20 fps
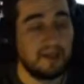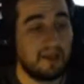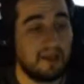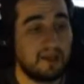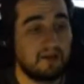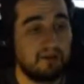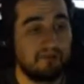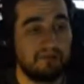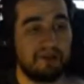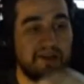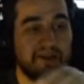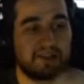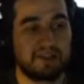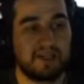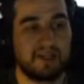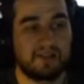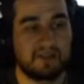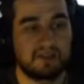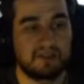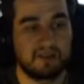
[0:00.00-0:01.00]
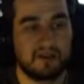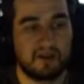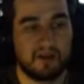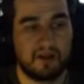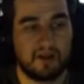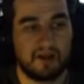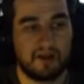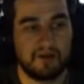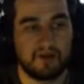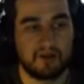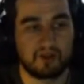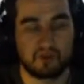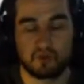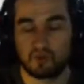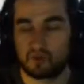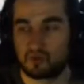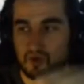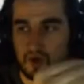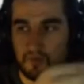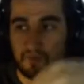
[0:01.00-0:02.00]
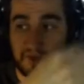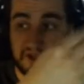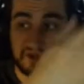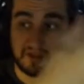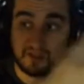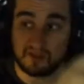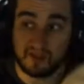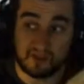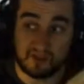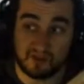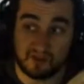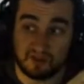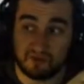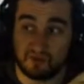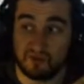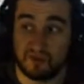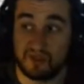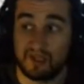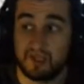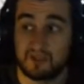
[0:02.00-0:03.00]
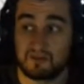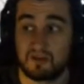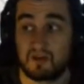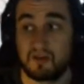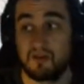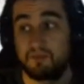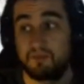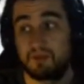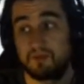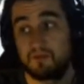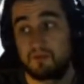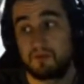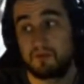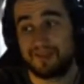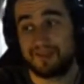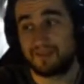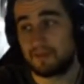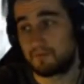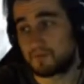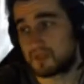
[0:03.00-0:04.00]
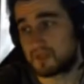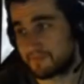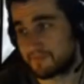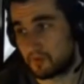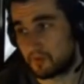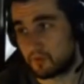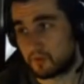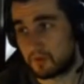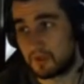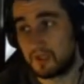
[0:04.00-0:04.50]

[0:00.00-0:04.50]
it could make sense not to draw players' attention to the next area, but to let them explore.